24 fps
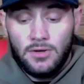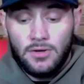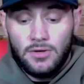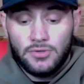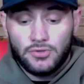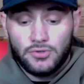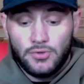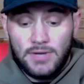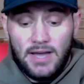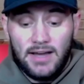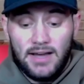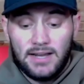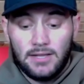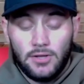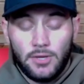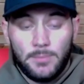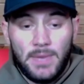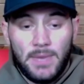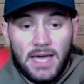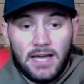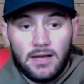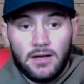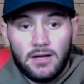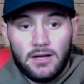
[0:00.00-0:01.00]
So now I can look
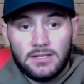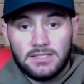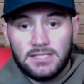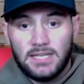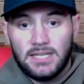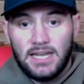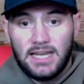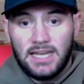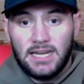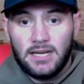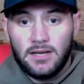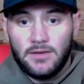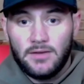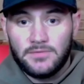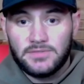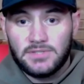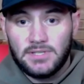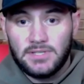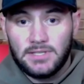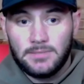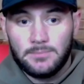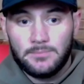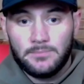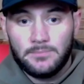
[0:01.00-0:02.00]
back. Did I get enough
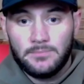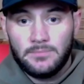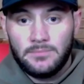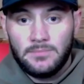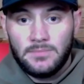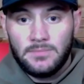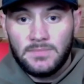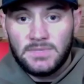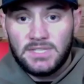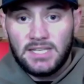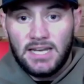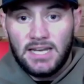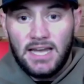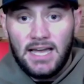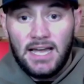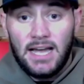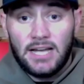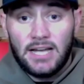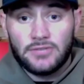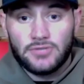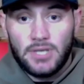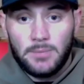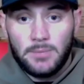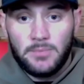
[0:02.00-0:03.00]
sleep? Did I
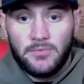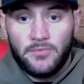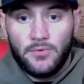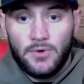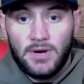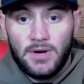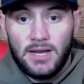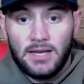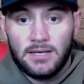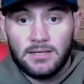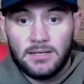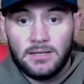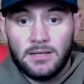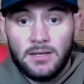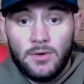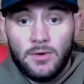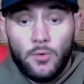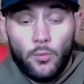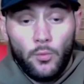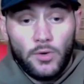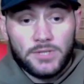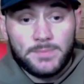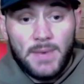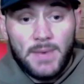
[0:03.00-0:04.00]
hydrate beforehand?
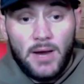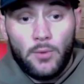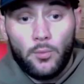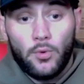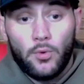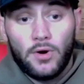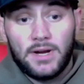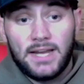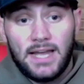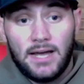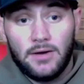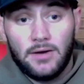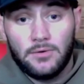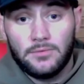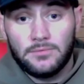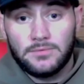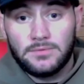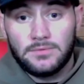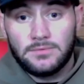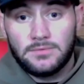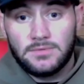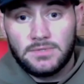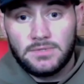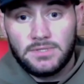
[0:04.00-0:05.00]
Was my workout
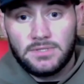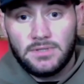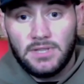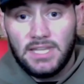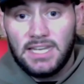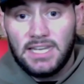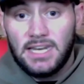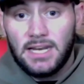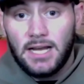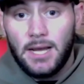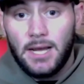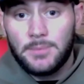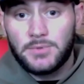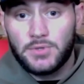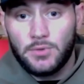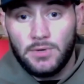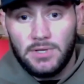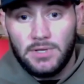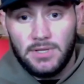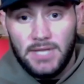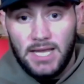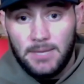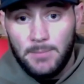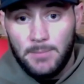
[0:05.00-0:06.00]
leading up to
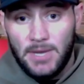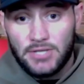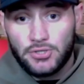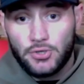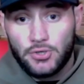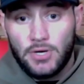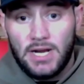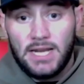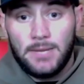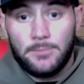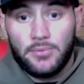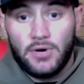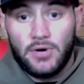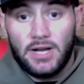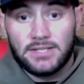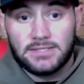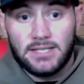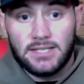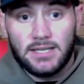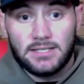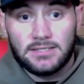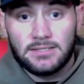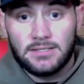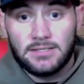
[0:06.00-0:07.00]
it, like my training
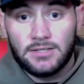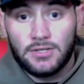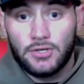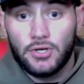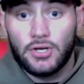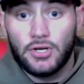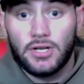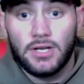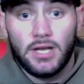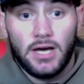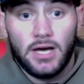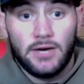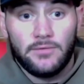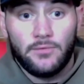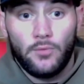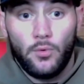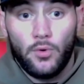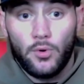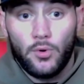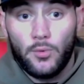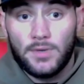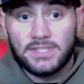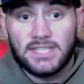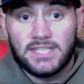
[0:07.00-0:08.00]
process, good enough?
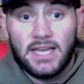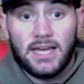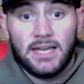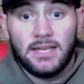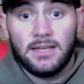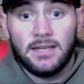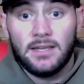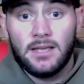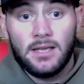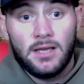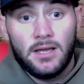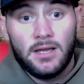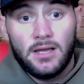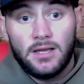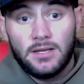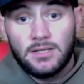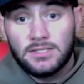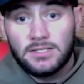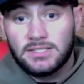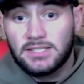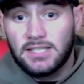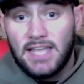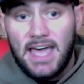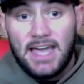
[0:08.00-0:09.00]
Or was I
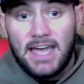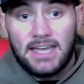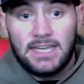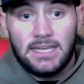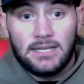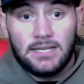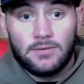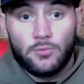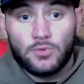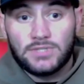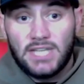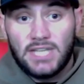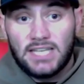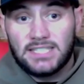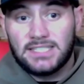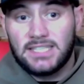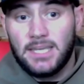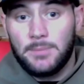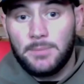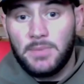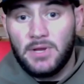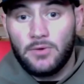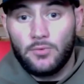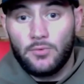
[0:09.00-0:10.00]
slacking? Was I
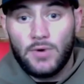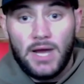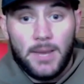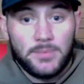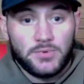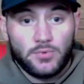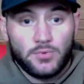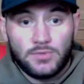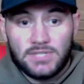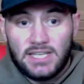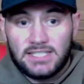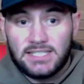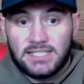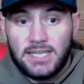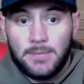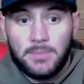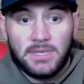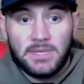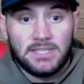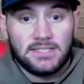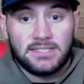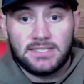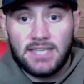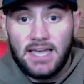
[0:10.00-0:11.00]
skipping reps? Was I
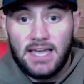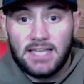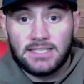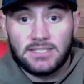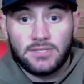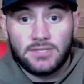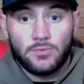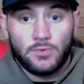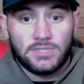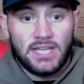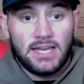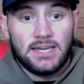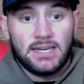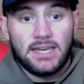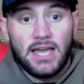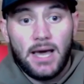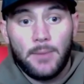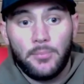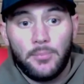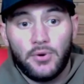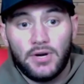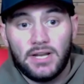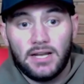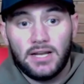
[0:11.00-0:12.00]
skipping sets? Was I
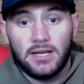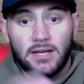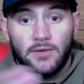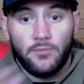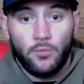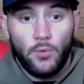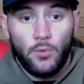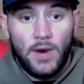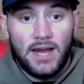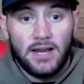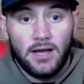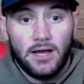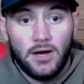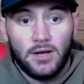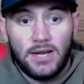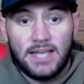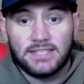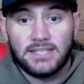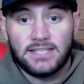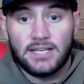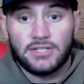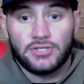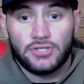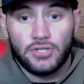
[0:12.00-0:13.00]
not putting enough weight on
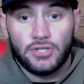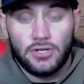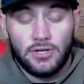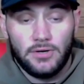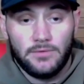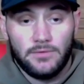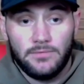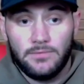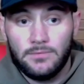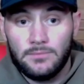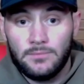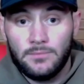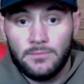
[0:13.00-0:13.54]
as I should have?